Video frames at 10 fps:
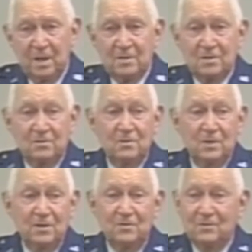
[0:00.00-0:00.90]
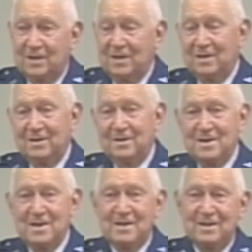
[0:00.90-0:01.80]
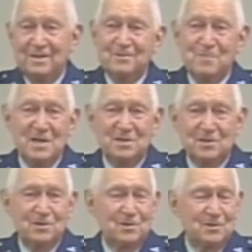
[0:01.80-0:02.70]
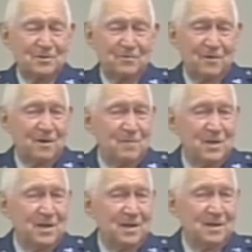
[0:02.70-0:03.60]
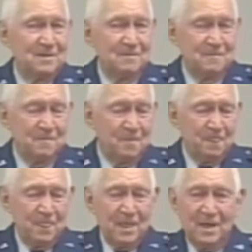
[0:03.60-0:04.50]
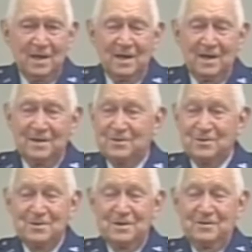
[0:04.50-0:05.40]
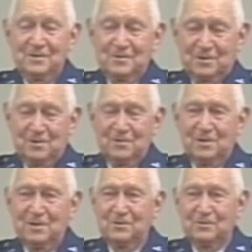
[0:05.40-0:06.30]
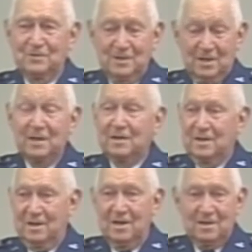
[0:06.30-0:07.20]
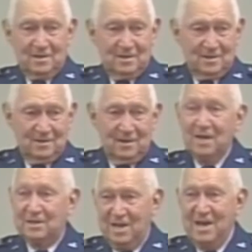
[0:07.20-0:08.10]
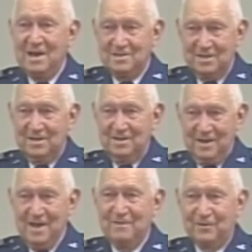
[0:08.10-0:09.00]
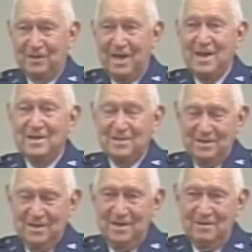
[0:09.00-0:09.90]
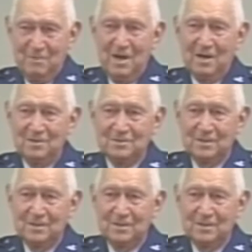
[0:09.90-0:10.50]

So we went over there, and there's a master sergeant in front of me. And sure enough, he was Coca-Cola, and not and not in cans. They didn't have cans, and they had the bottles.